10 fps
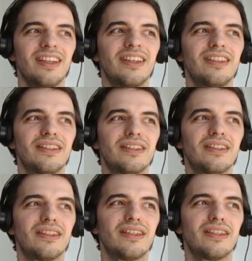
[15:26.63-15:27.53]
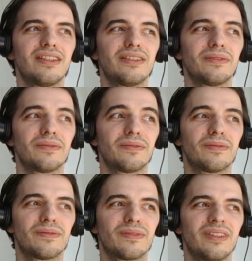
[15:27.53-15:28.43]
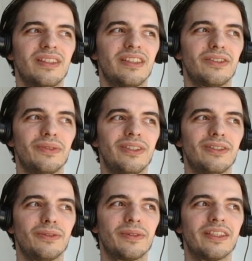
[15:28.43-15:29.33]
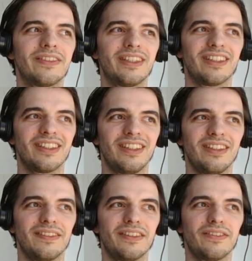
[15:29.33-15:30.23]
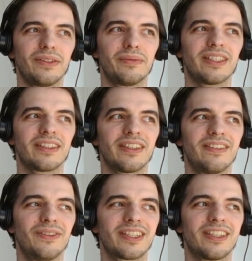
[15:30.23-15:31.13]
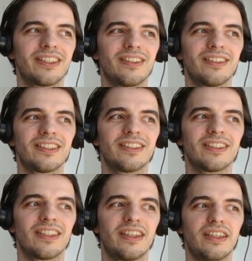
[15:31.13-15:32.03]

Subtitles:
uh, as, as you know, given what the kind of what kind of channel this is,